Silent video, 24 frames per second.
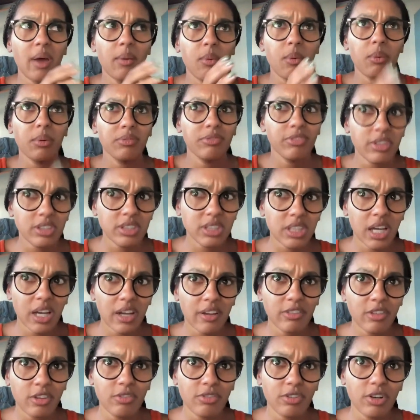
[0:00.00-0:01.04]
when we first got
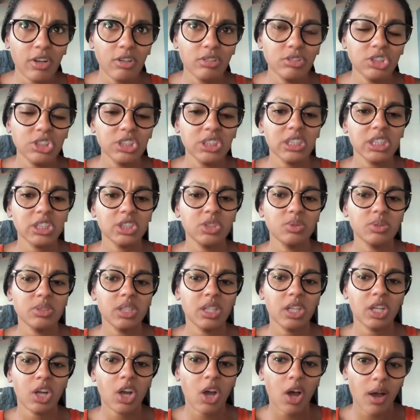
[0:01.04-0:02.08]
off the phone, she said she was
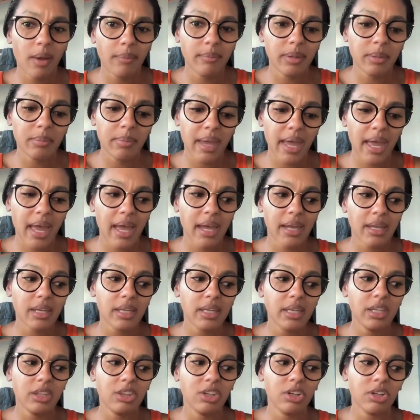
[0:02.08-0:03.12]
going to call me back
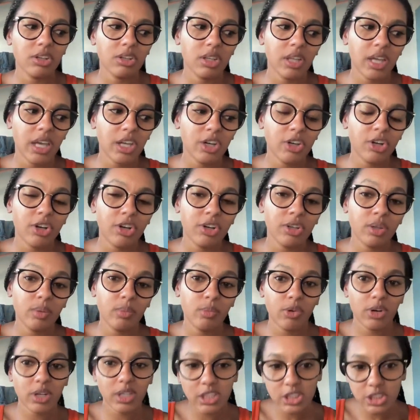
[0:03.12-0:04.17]
either later or in the
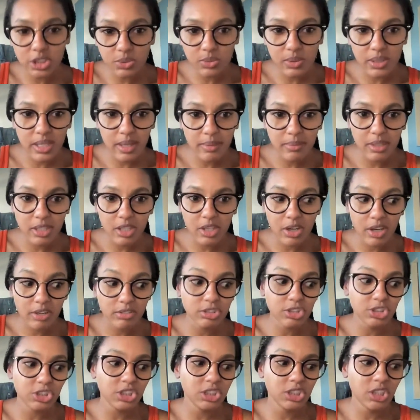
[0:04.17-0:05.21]
morning. She would let me know
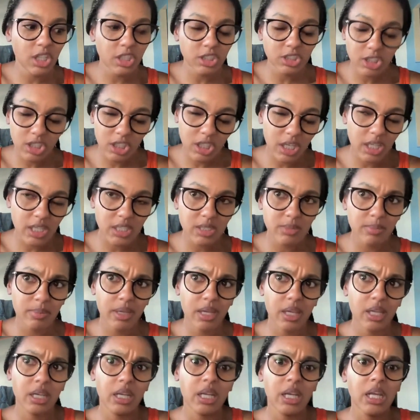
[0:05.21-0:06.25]
after she talked to her
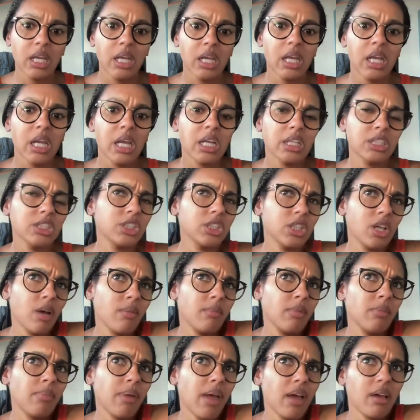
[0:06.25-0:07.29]
husband. And she
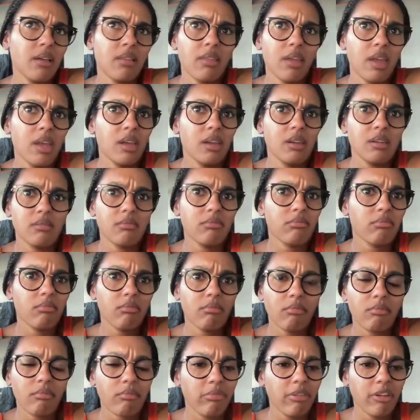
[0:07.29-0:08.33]
called me back like
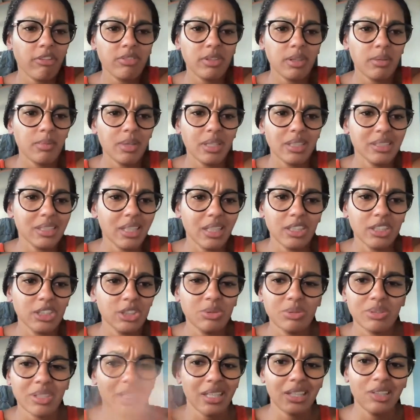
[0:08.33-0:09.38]
15 minutes later.
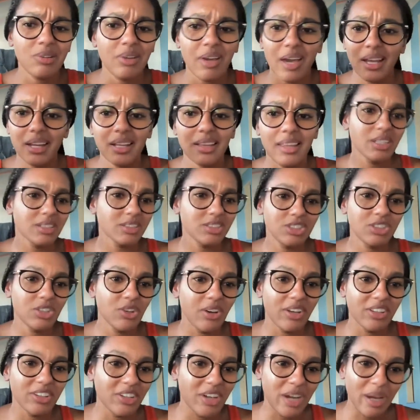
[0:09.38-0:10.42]
She was like, you got it. There's no
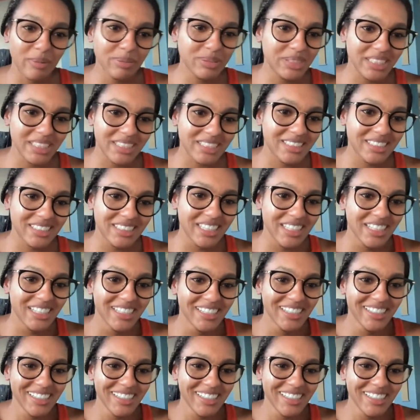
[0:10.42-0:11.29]
other options.